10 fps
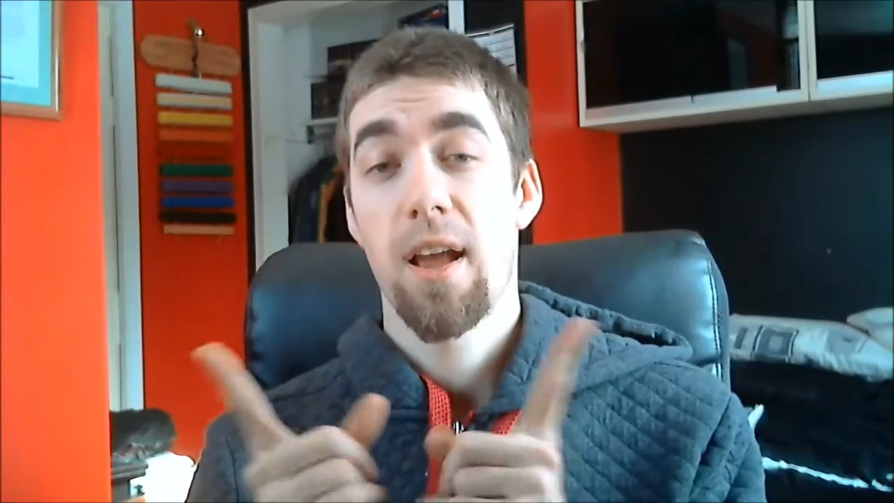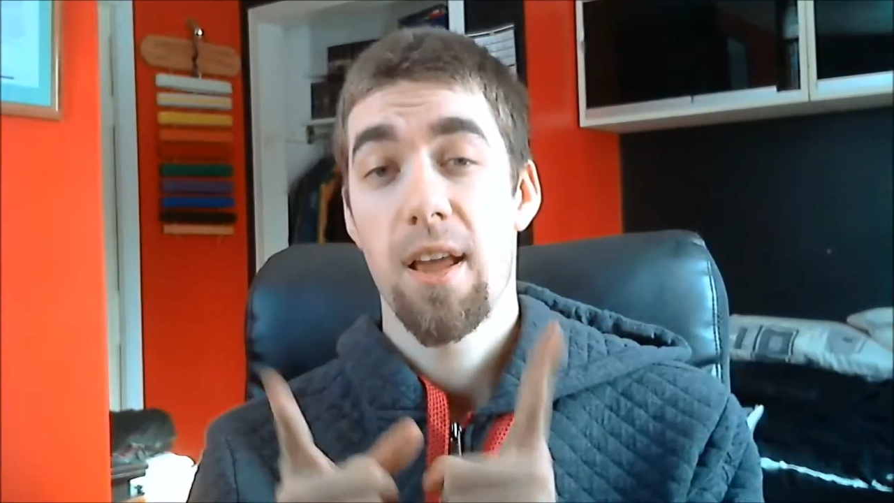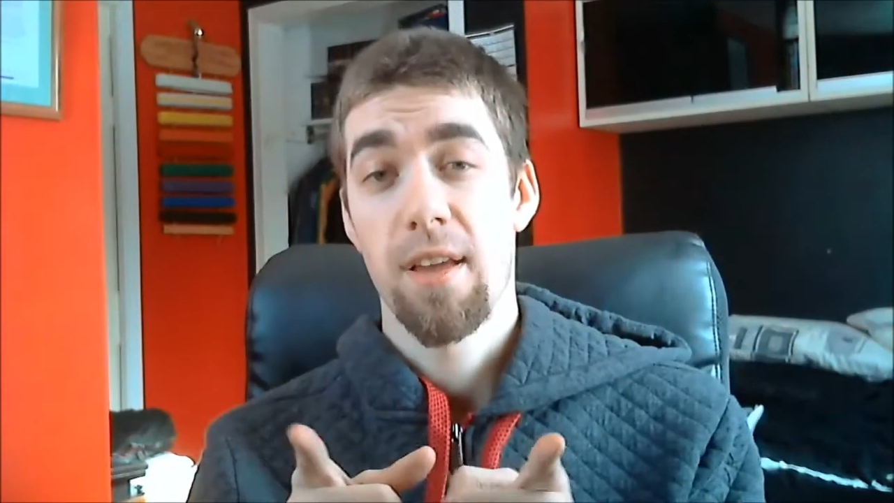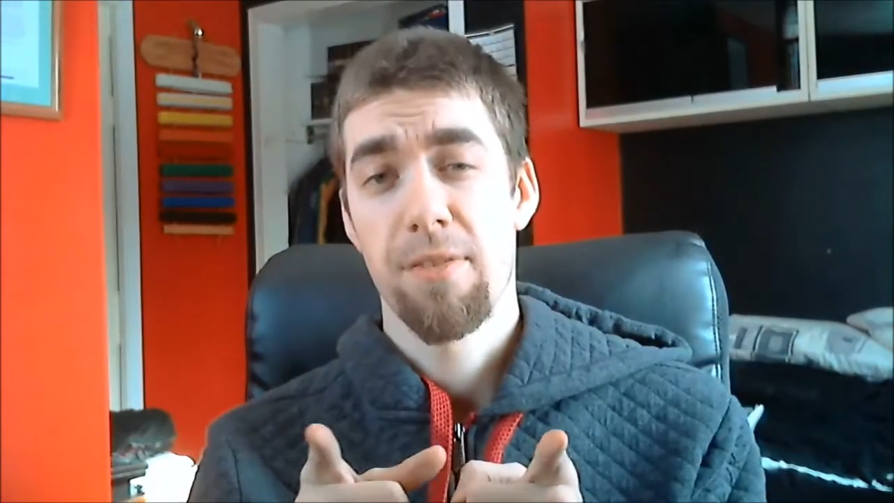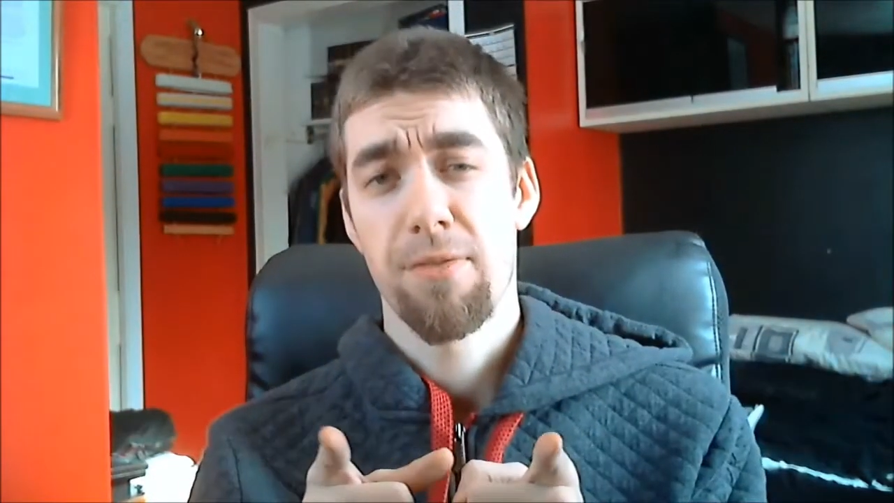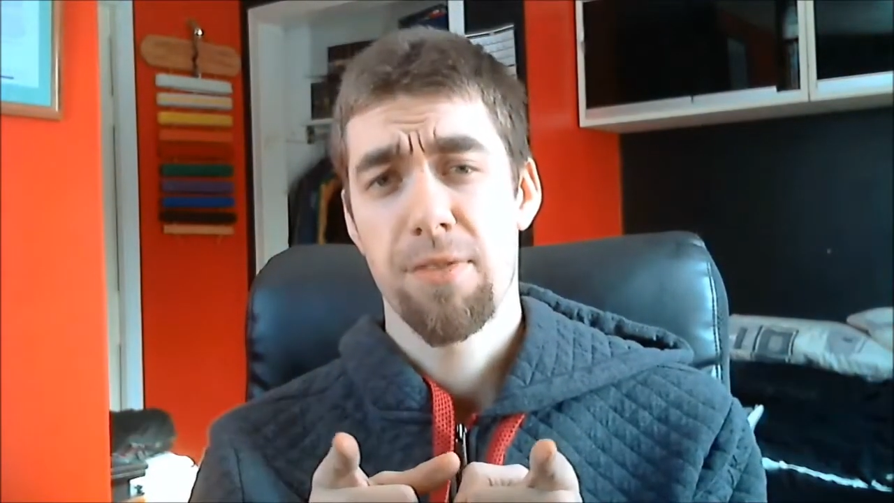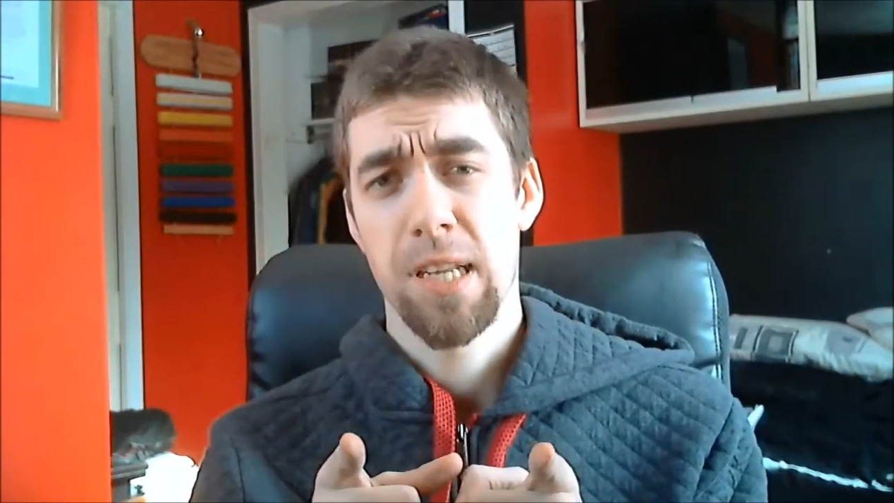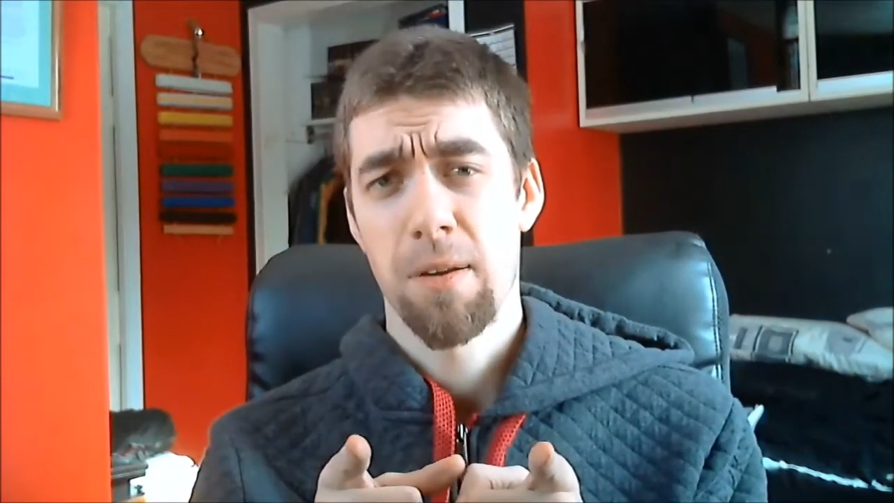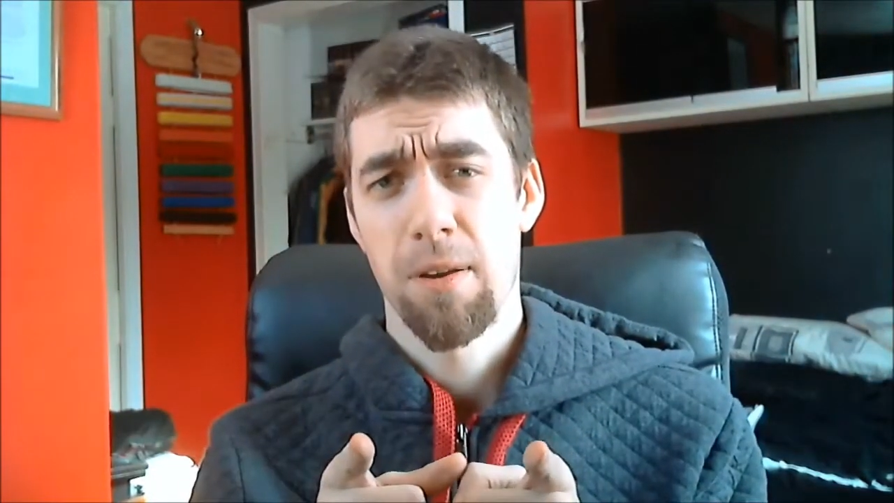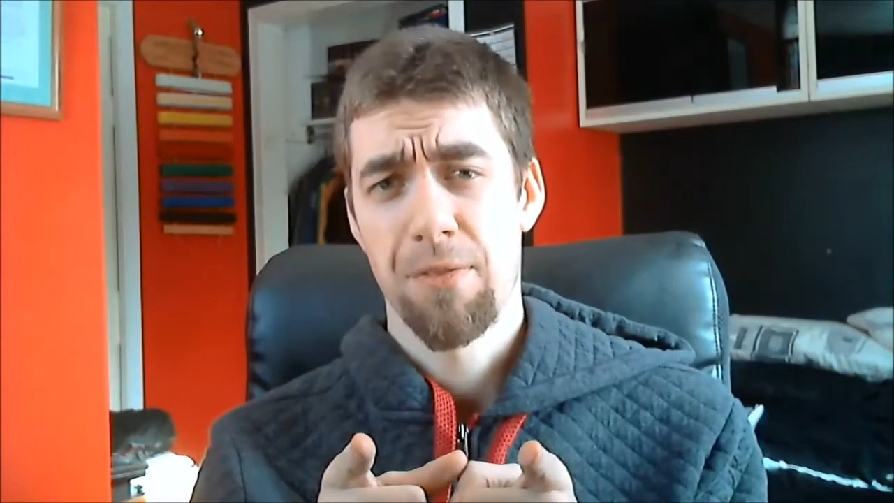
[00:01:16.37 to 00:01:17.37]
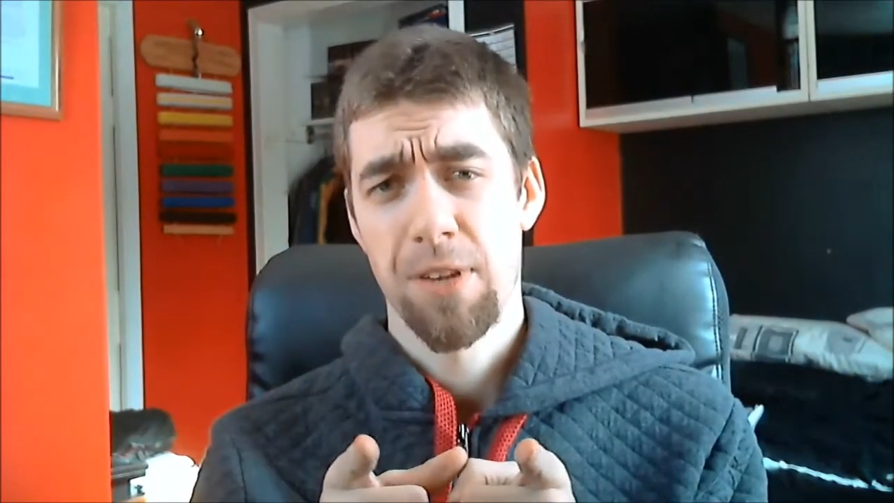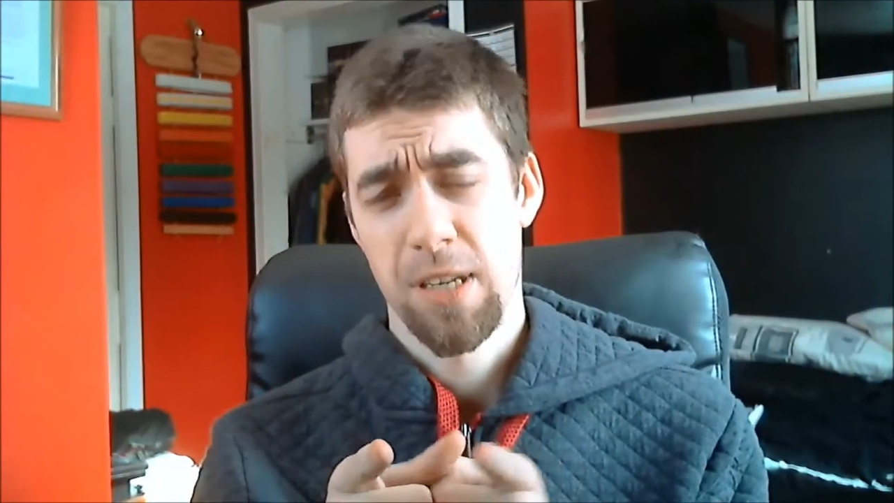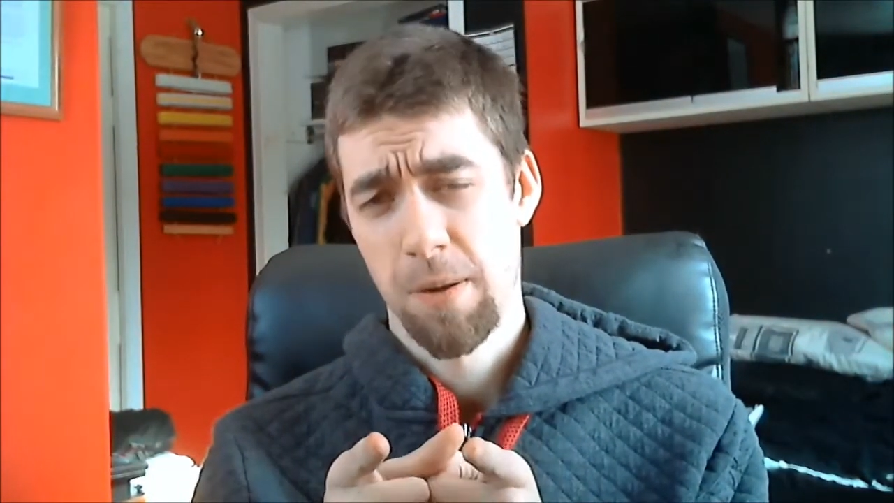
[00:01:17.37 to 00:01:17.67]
If you tell